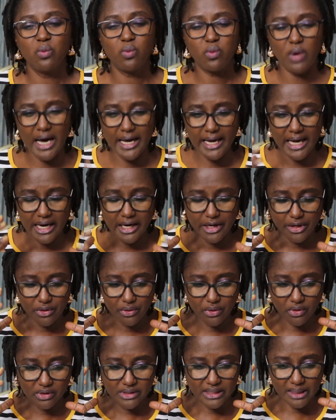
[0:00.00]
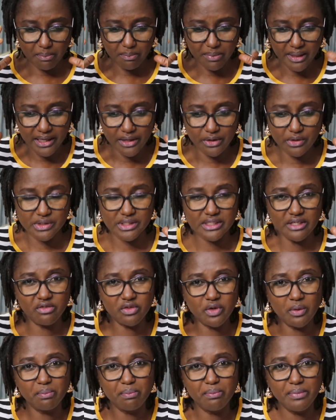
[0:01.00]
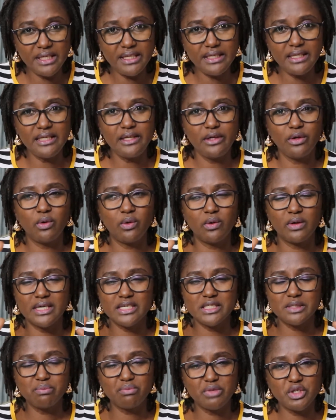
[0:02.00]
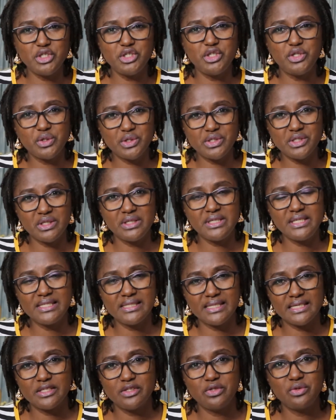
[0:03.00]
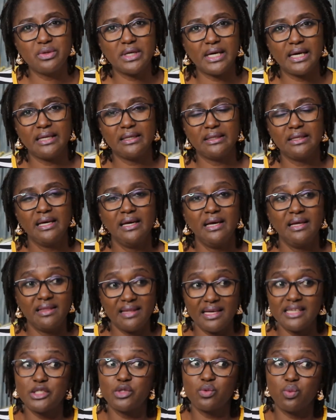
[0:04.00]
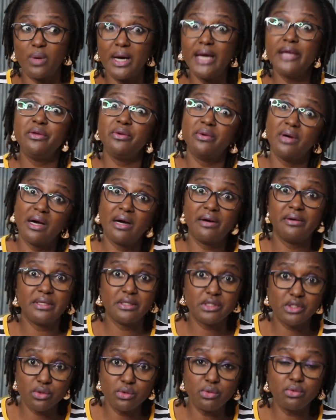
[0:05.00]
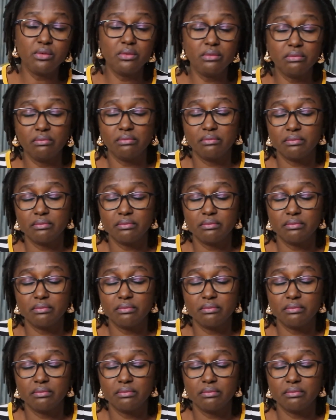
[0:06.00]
why are you not applying yourself completely or as much to your studies as you can? That's why you are in school.